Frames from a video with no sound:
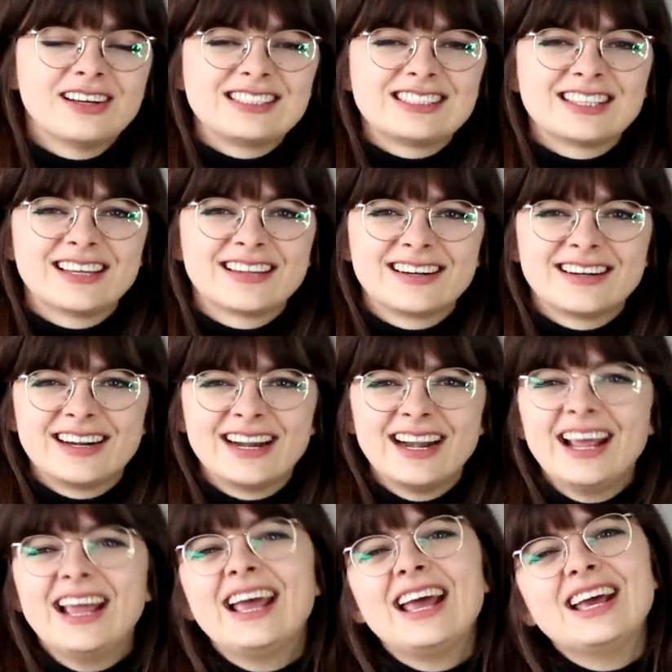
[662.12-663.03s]
each other.
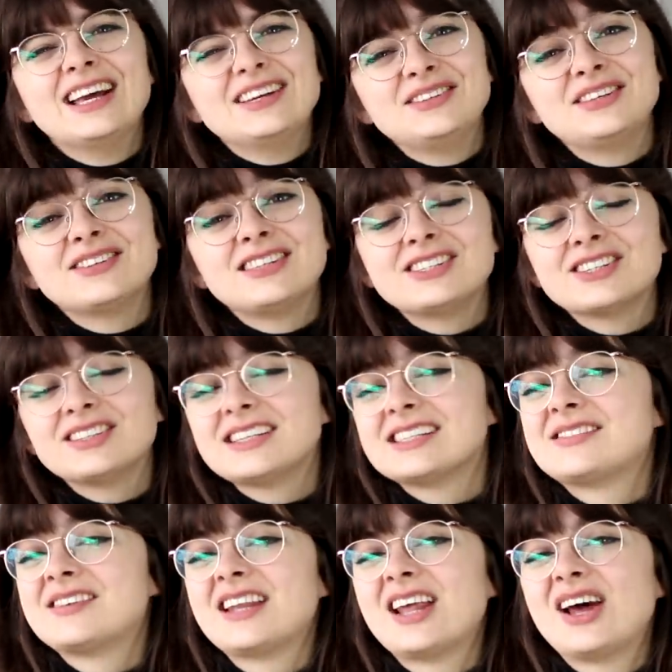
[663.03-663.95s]
If you enjoyed
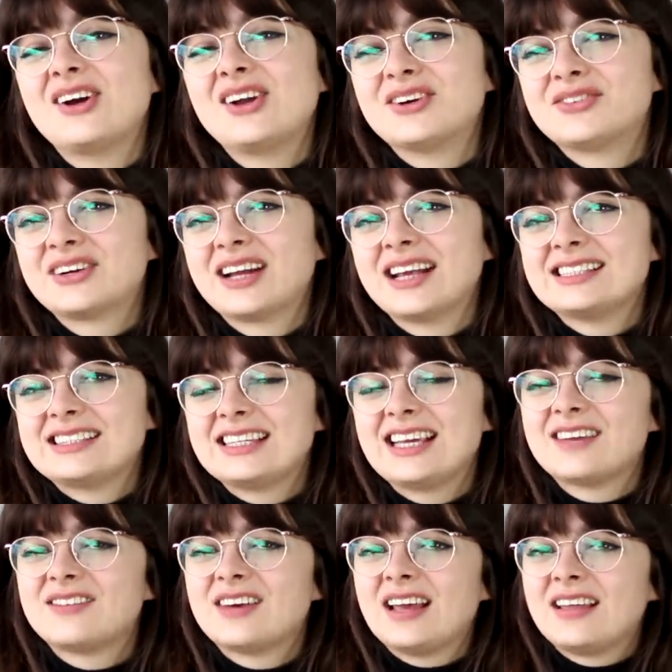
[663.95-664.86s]
this video, don't forget to
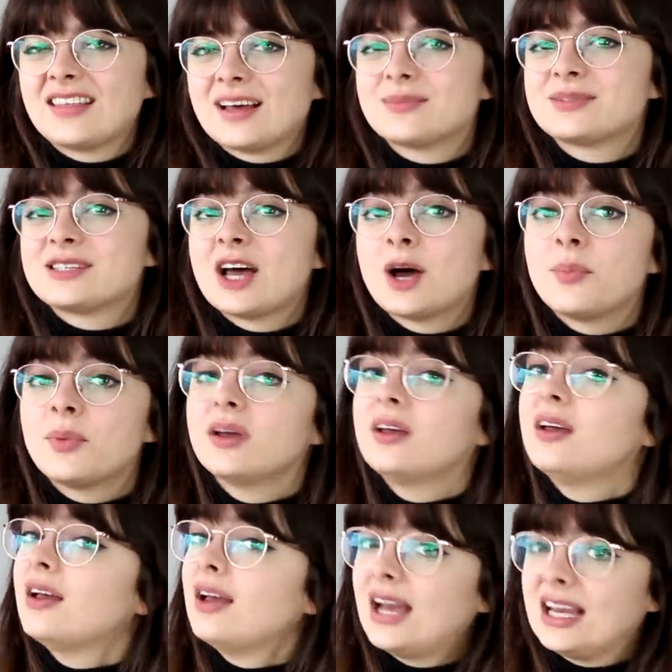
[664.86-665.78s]
give it a thumbs up
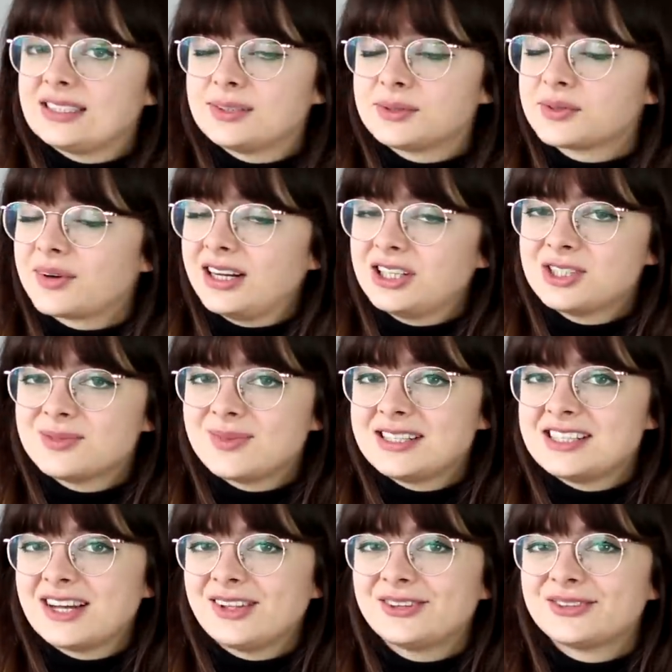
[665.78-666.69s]
and subscribe to my
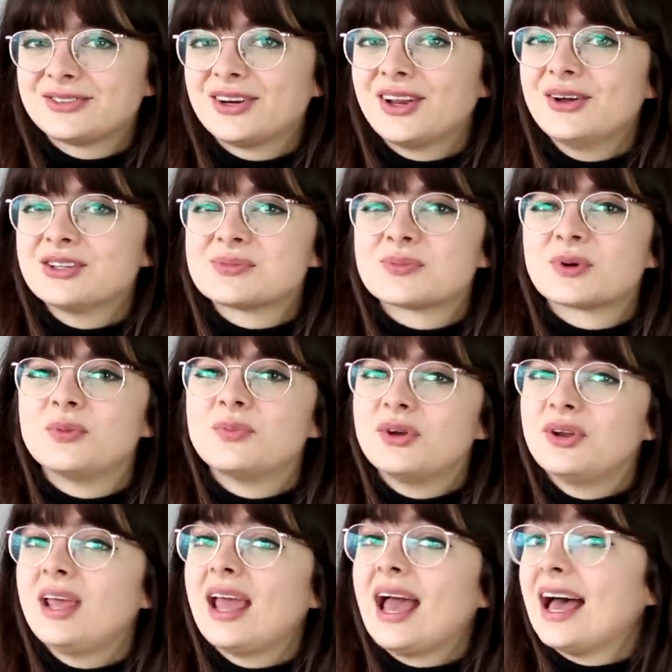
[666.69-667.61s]
channel for loads more
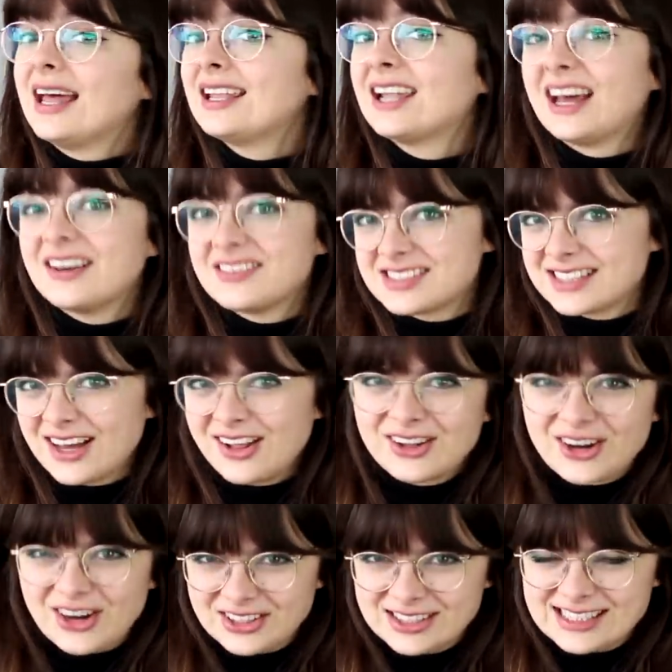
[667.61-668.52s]
beauty and
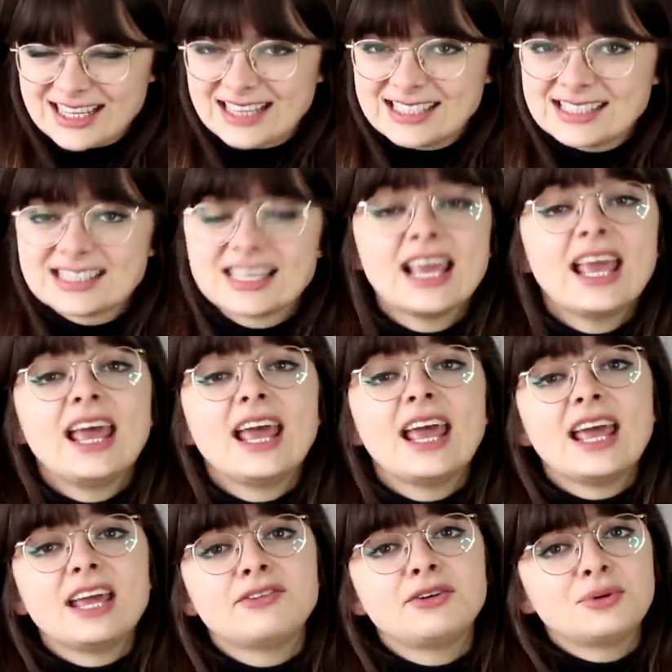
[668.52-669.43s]
lifestyle content.
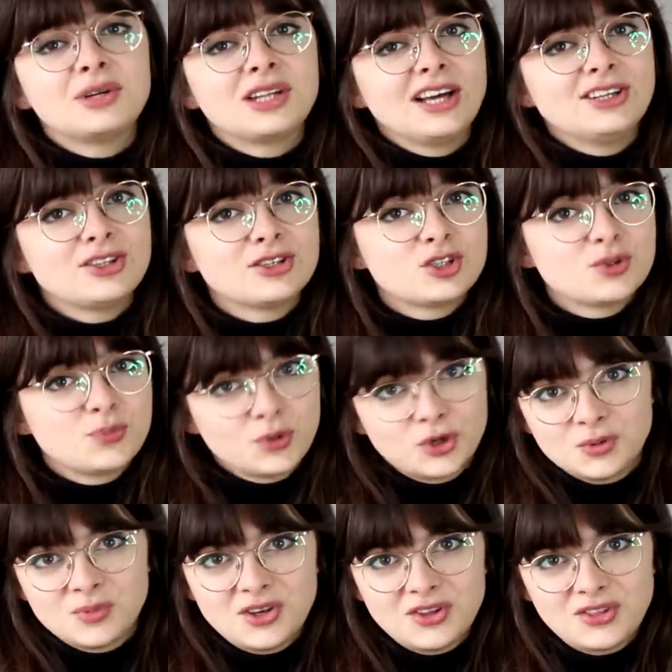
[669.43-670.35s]
If you would like to
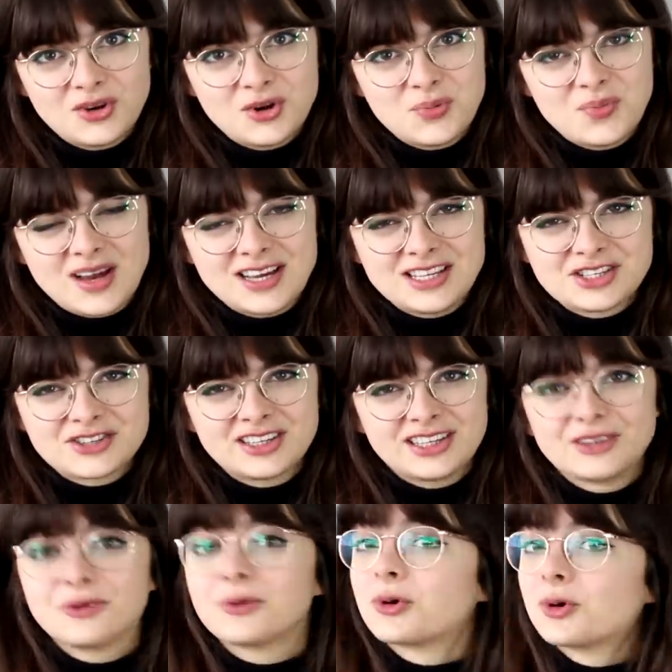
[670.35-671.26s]
support me through
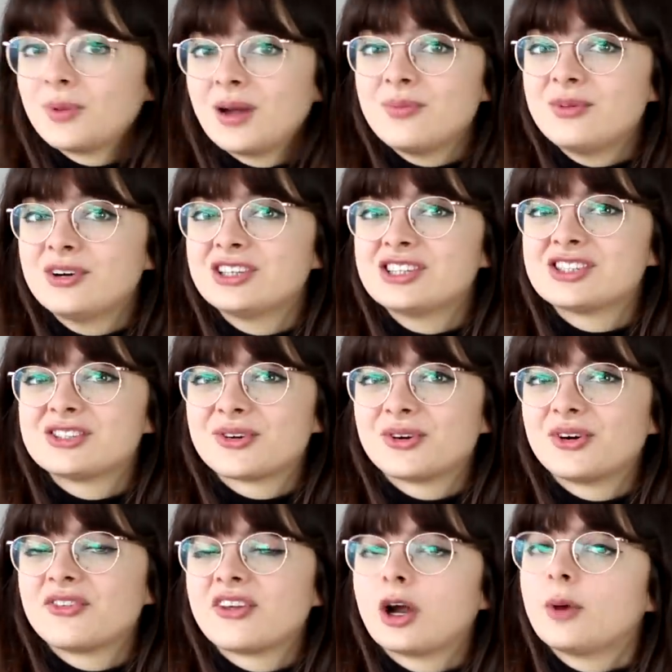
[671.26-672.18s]
Patreon or my merch
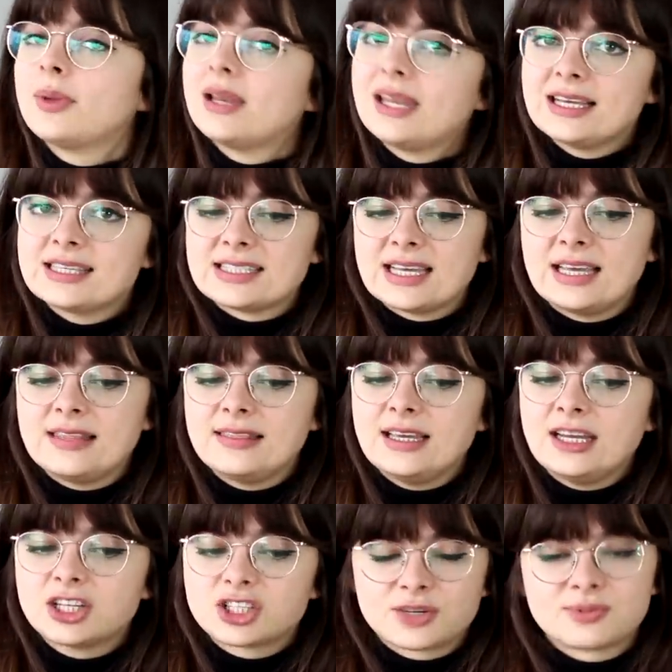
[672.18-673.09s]
store, there will be links in
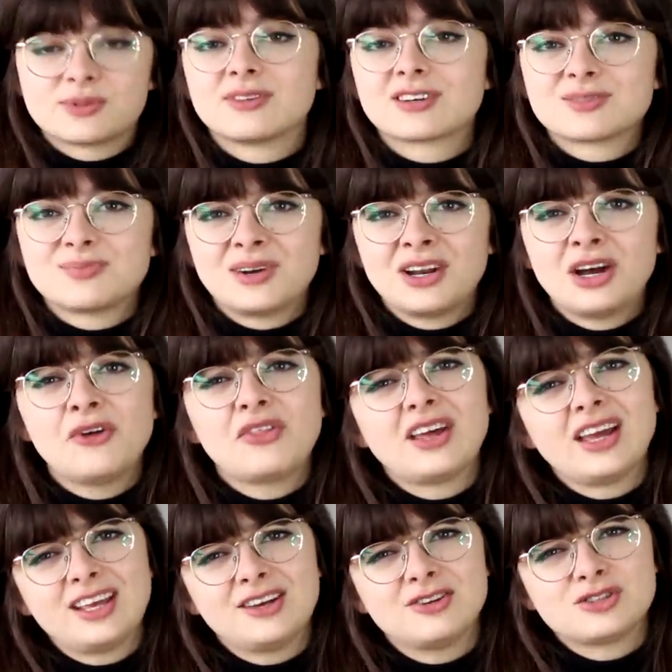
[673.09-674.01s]
the description box below.
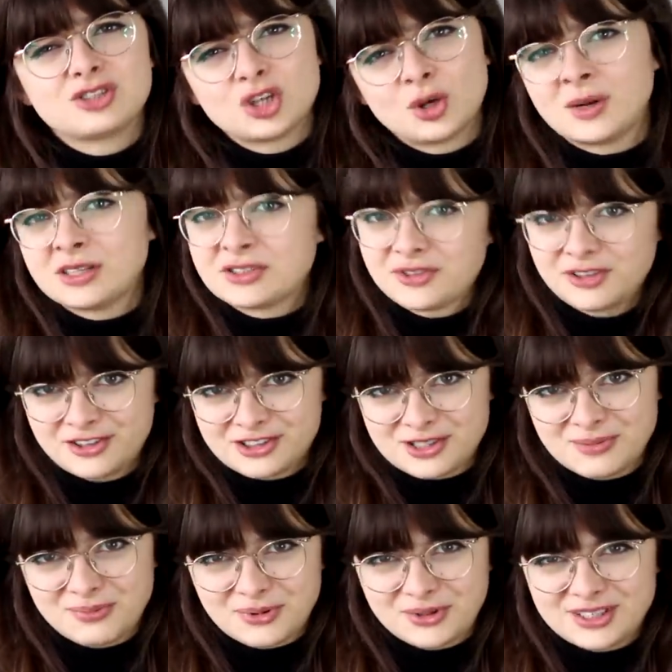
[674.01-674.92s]
Thank you so much for your
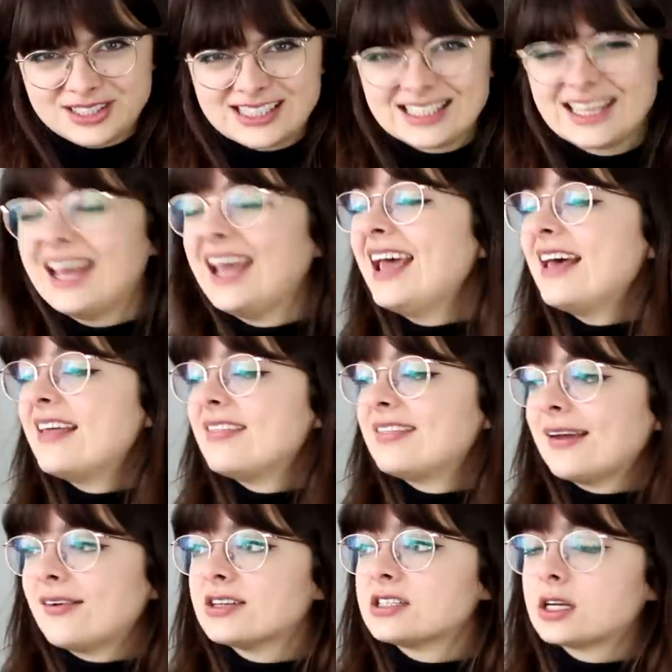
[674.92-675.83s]
support.
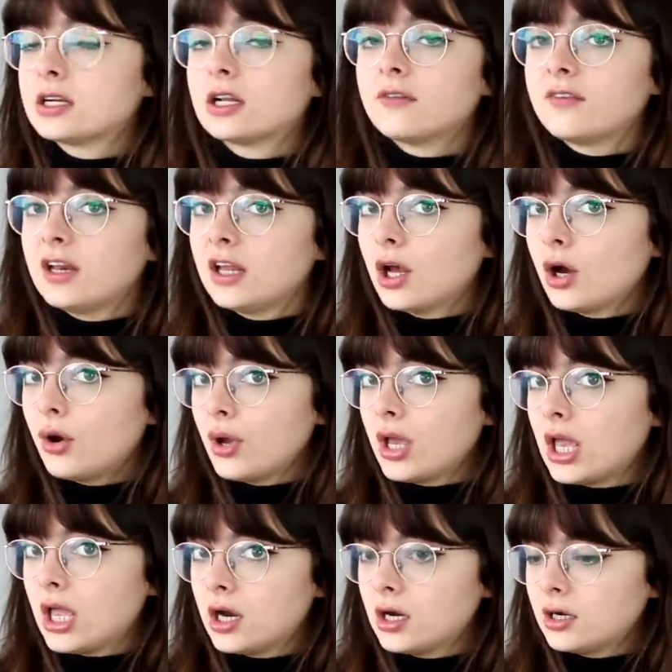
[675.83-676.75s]
There is another video
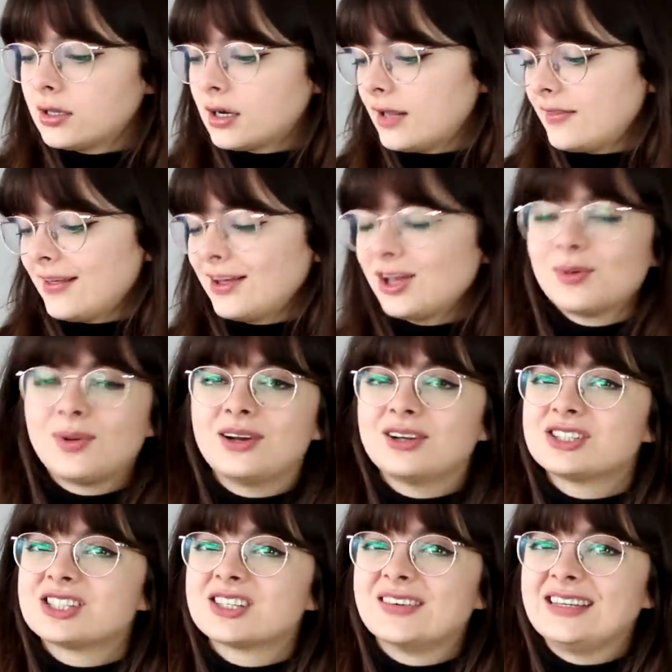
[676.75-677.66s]
here that I think you might
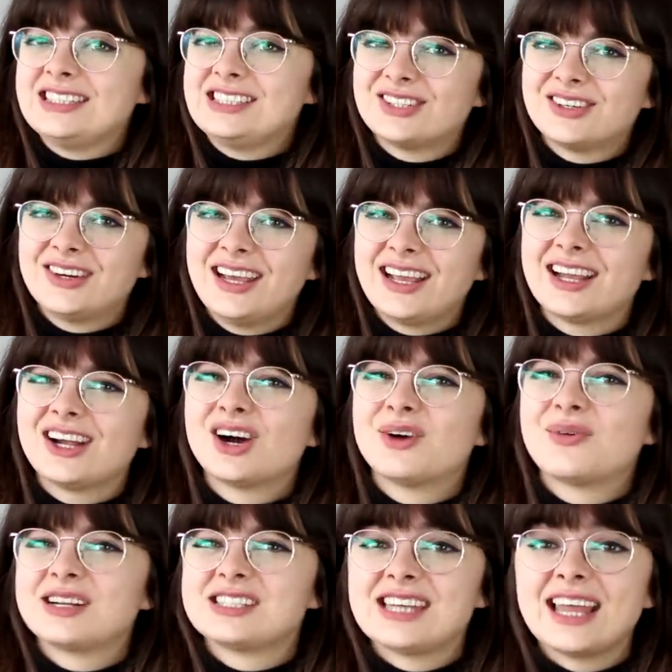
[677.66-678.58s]
also enjoy. You can
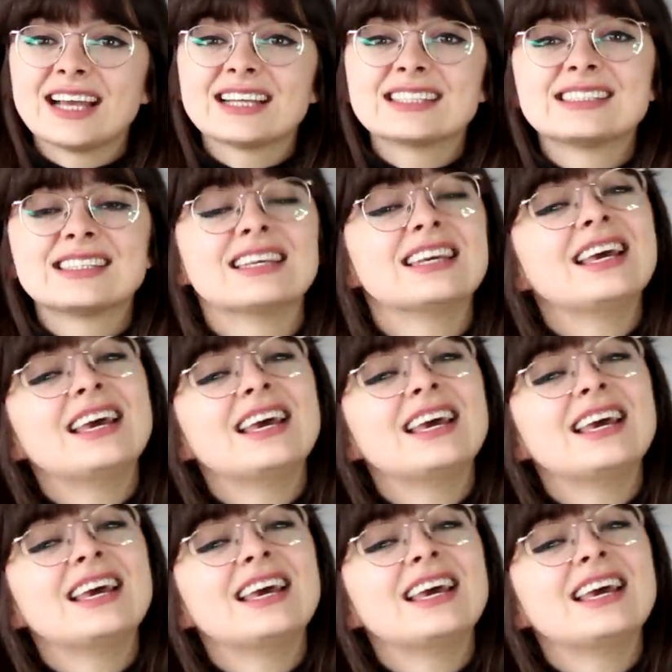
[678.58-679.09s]
go watch next.